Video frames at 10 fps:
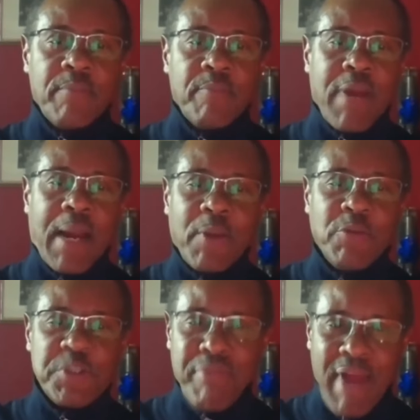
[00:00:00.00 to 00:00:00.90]
probably
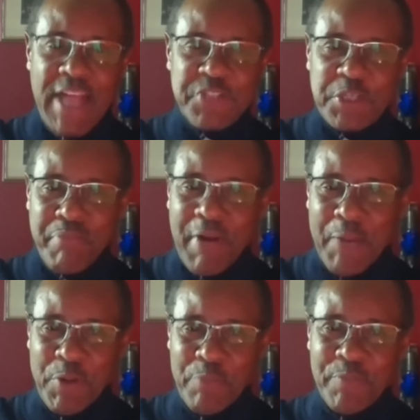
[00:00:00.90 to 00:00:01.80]
was a pricing
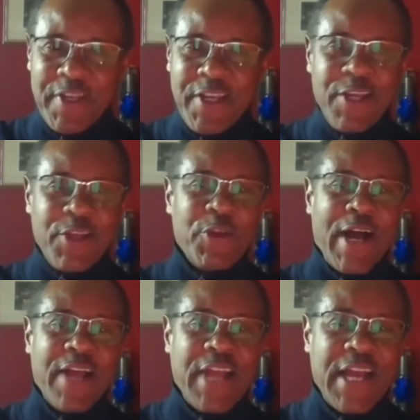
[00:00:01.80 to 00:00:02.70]
problem.
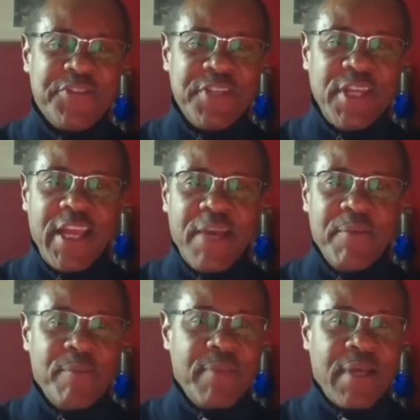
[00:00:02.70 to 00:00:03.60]
I see
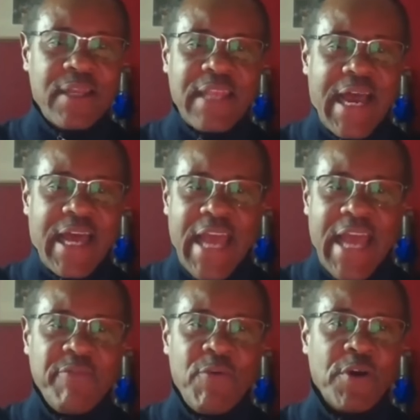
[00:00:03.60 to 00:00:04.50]
a lot
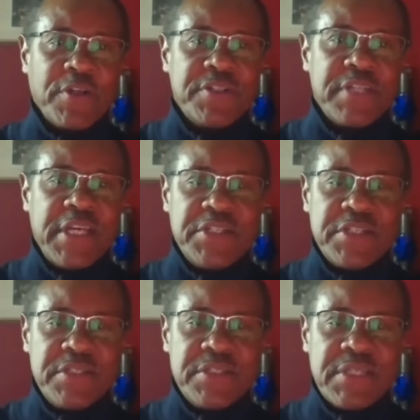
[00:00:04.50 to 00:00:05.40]
of
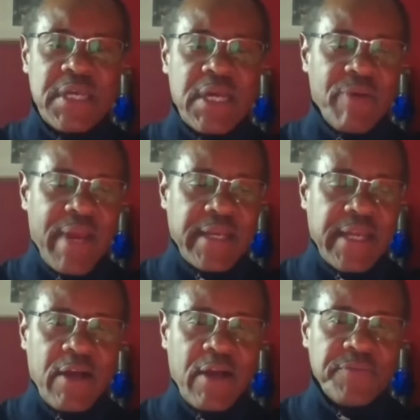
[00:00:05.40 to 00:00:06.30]
organizations right
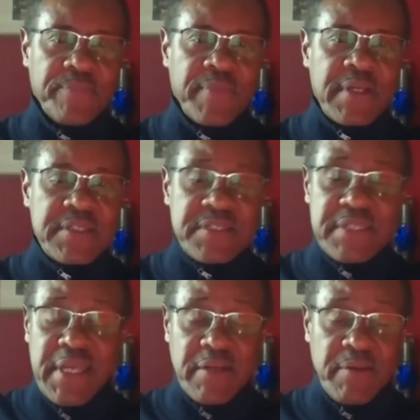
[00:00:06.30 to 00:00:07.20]
now
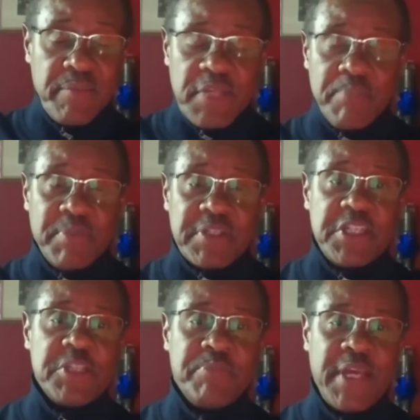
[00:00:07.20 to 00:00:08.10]
seeing their
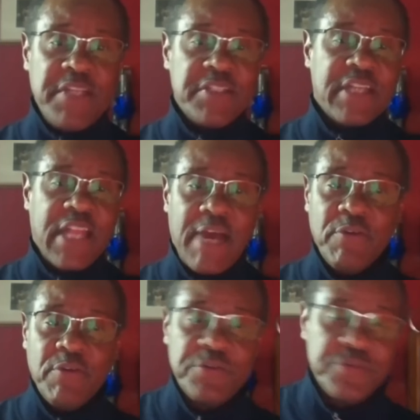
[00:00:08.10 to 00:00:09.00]
participation
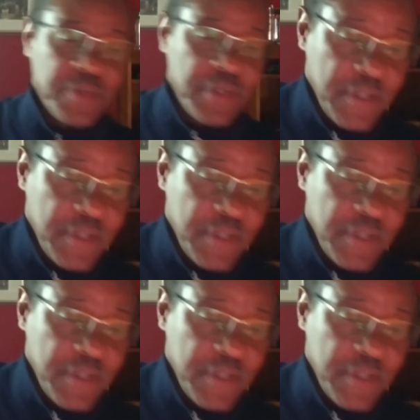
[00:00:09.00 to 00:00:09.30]
levels